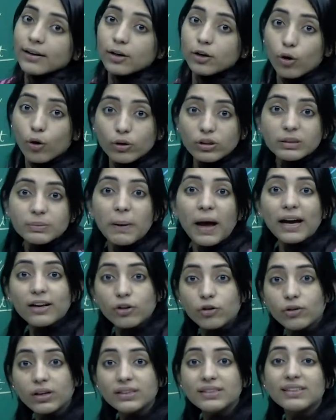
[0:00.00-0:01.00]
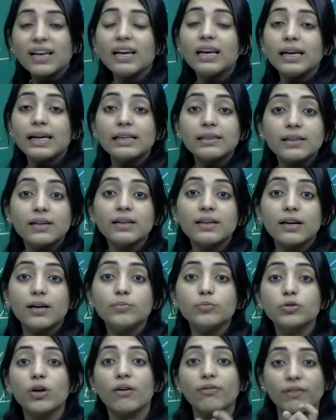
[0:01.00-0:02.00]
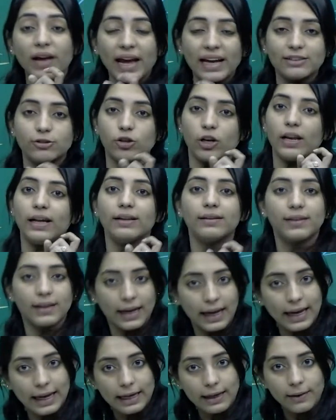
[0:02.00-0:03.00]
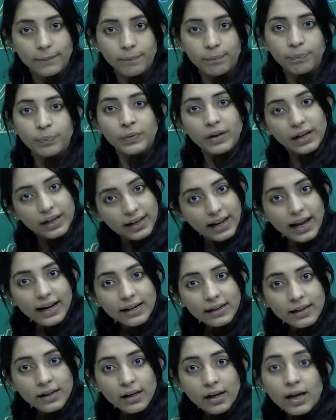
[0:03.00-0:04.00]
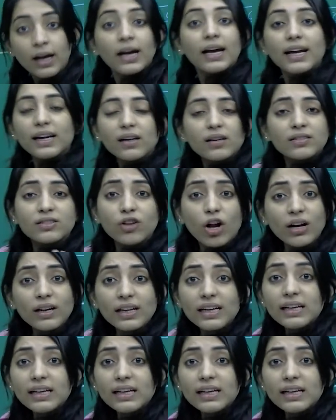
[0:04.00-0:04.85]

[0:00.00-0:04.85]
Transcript: closed pack unit cell in the terms of H length A, right? It is not